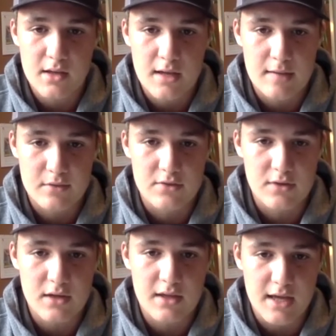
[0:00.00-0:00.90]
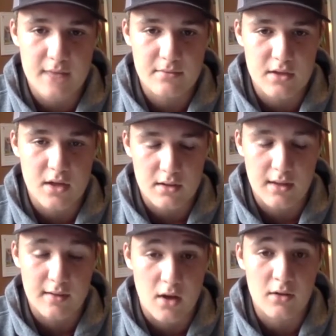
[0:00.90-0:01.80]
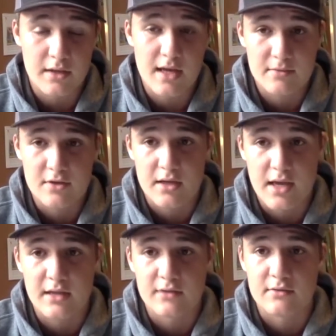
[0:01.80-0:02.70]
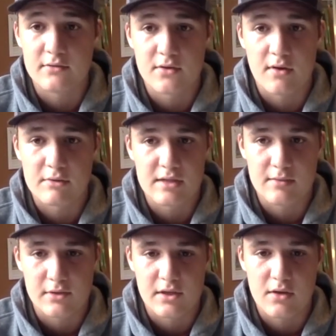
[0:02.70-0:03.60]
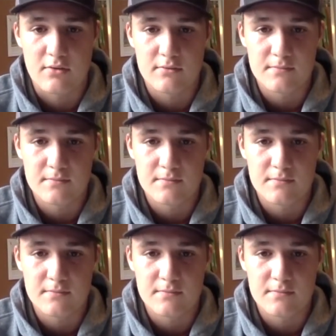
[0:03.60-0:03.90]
and the majority of the camps got like all the camps got canceled, so I wasn't able to go.